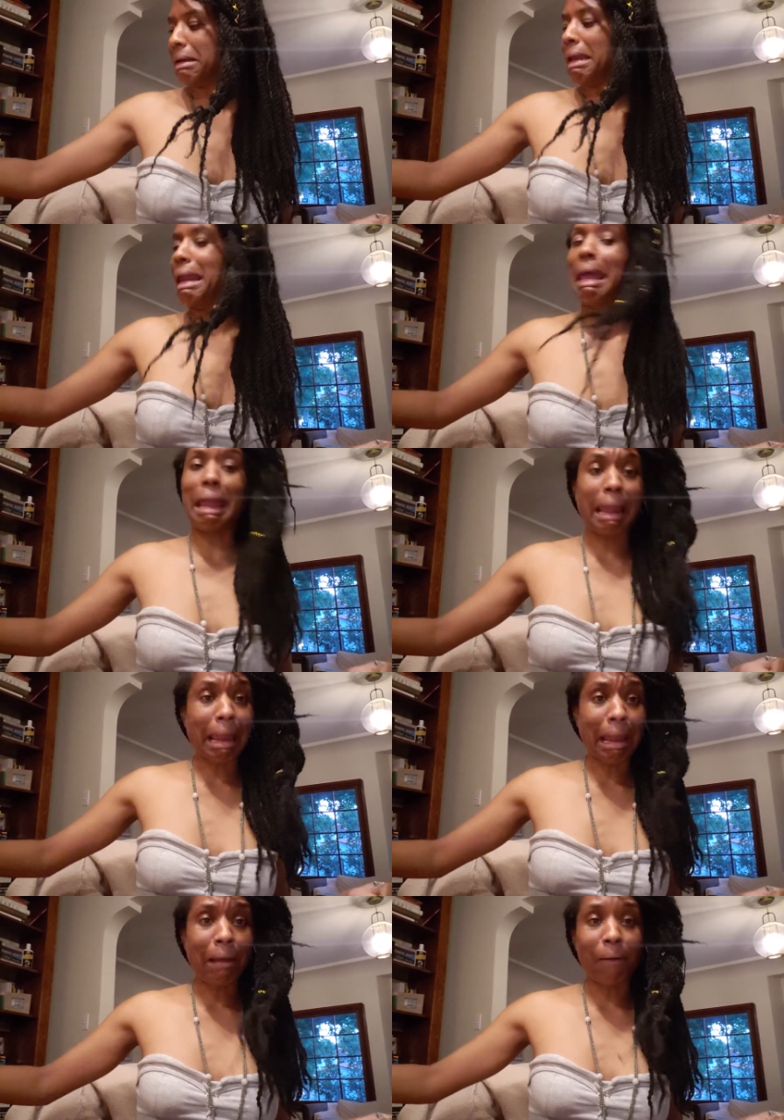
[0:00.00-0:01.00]

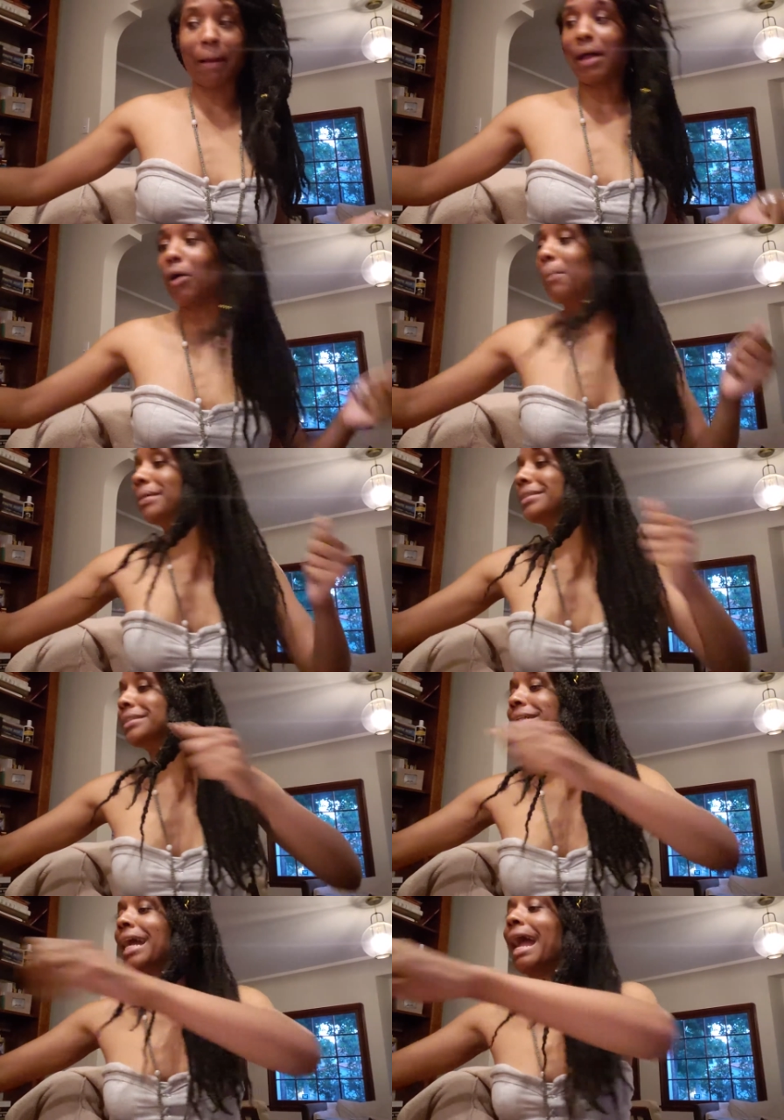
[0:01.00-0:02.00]
Lang or Helmut
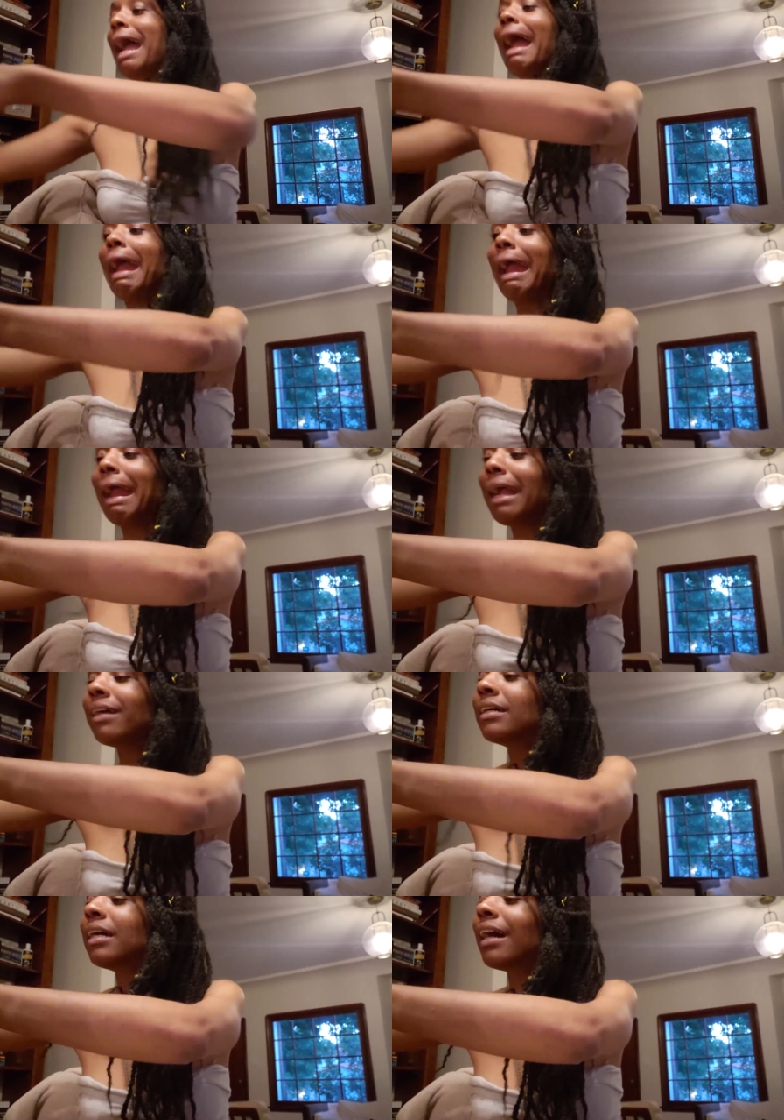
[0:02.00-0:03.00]
Hang.
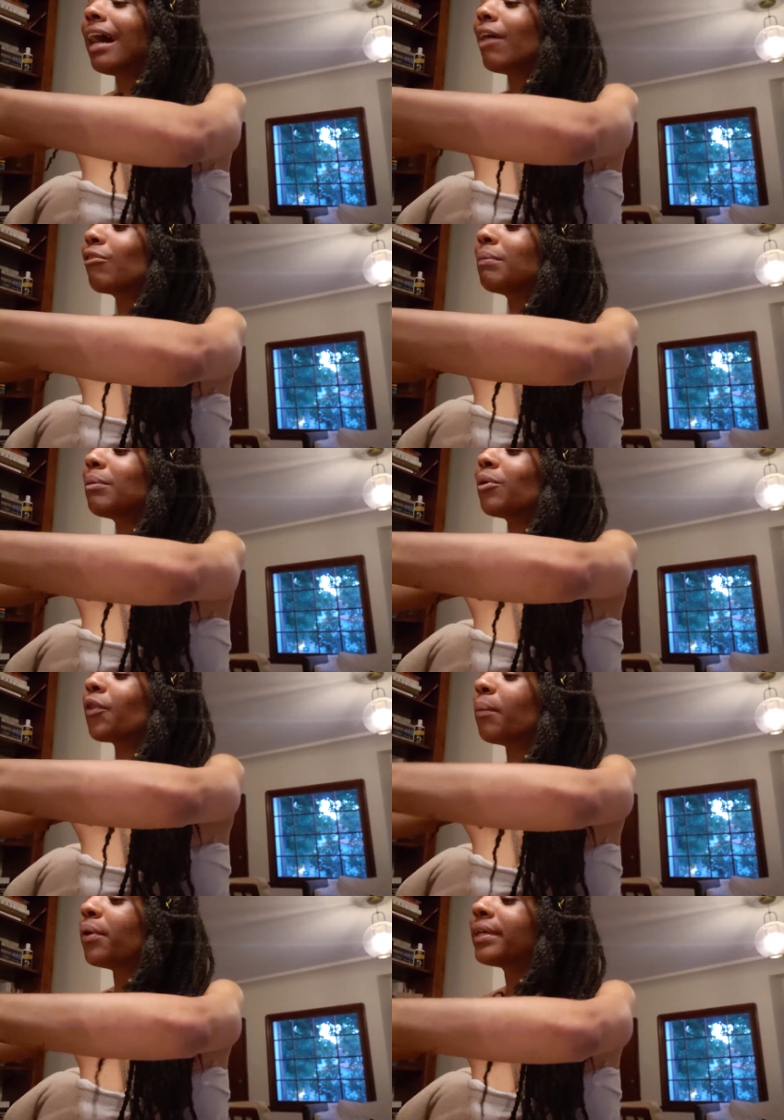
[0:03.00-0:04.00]
I don't remember where
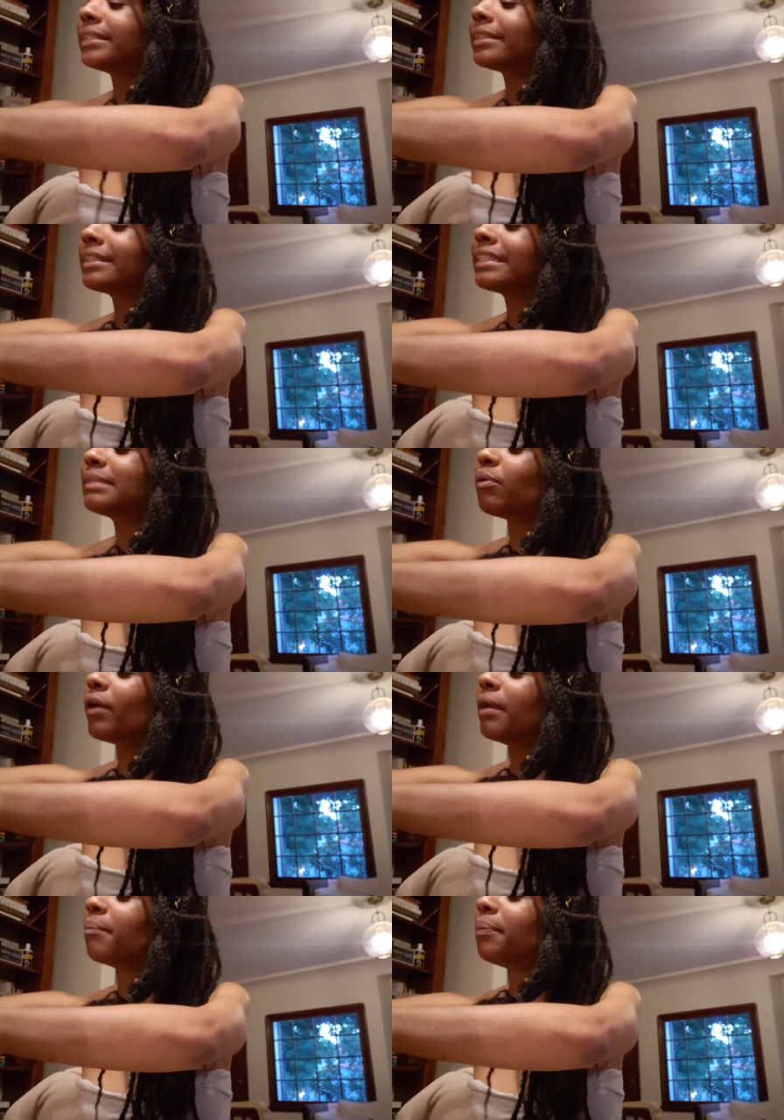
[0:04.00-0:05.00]
the book is at this
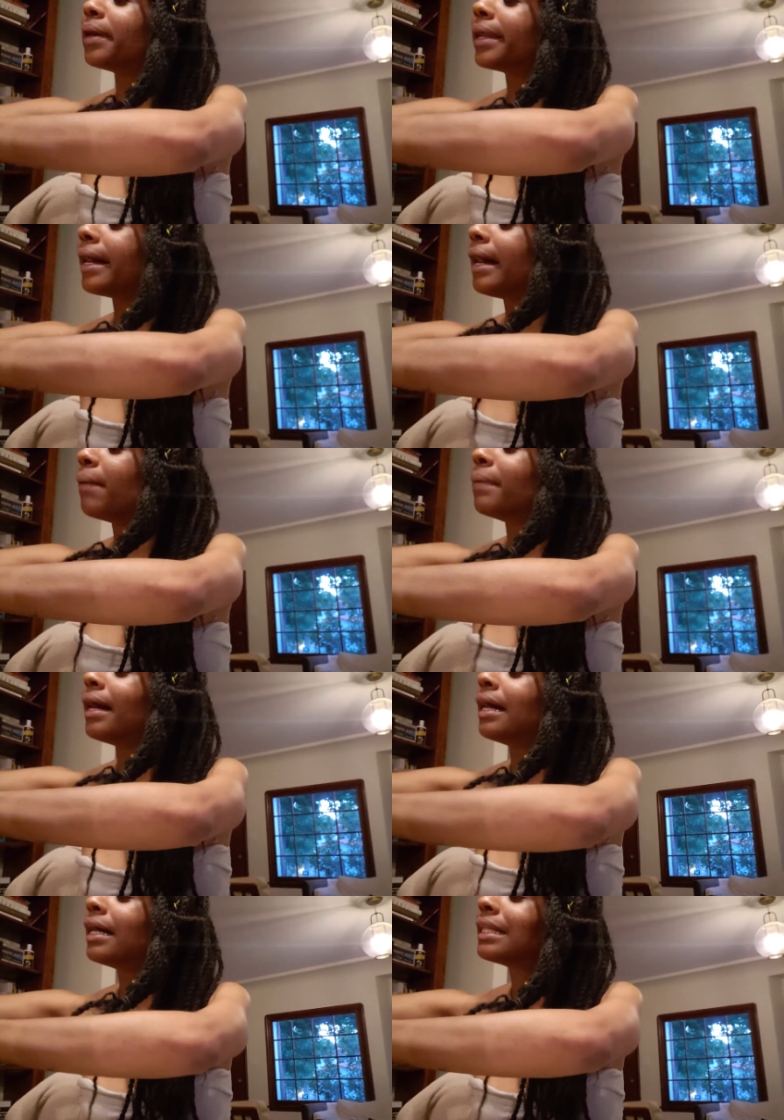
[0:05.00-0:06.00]
point, but
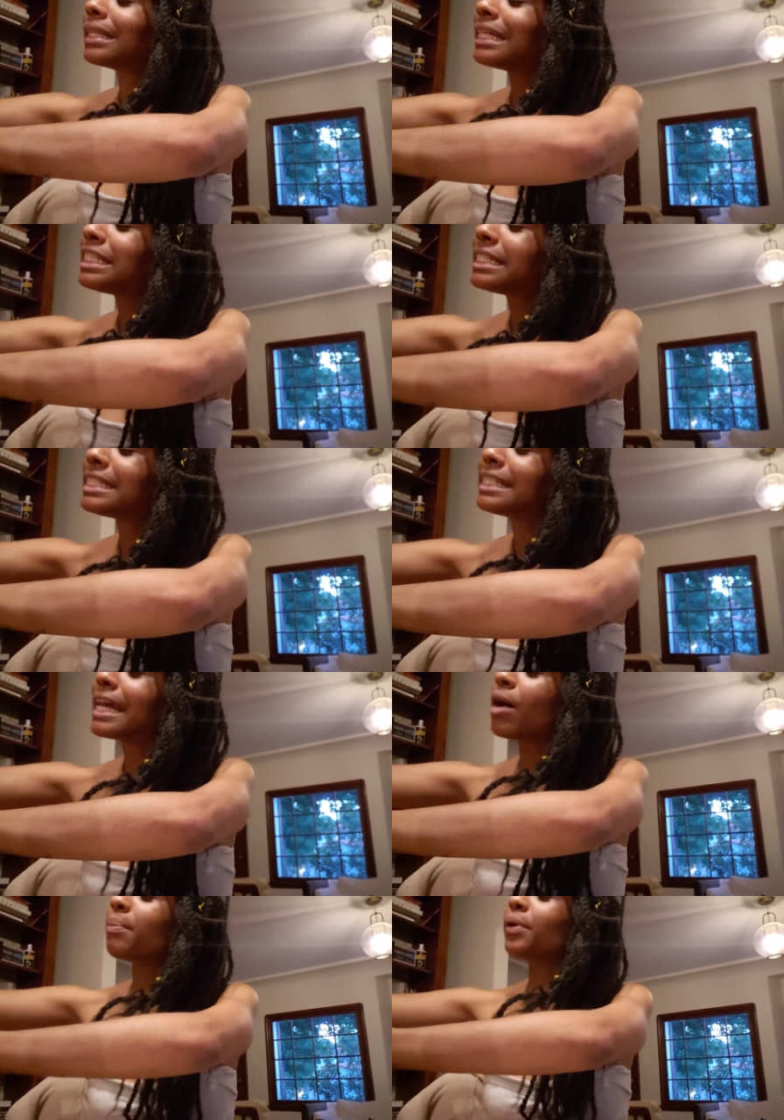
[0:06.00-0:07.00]
let's just say
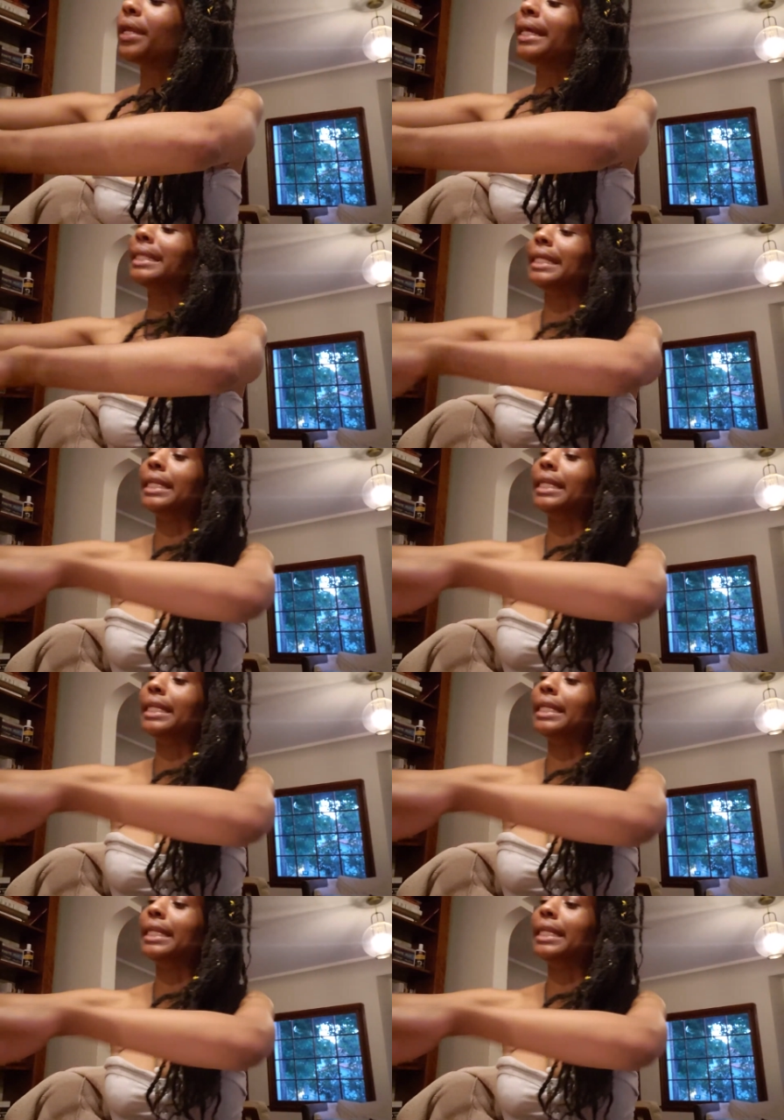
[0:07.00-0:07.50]
I'll put it in the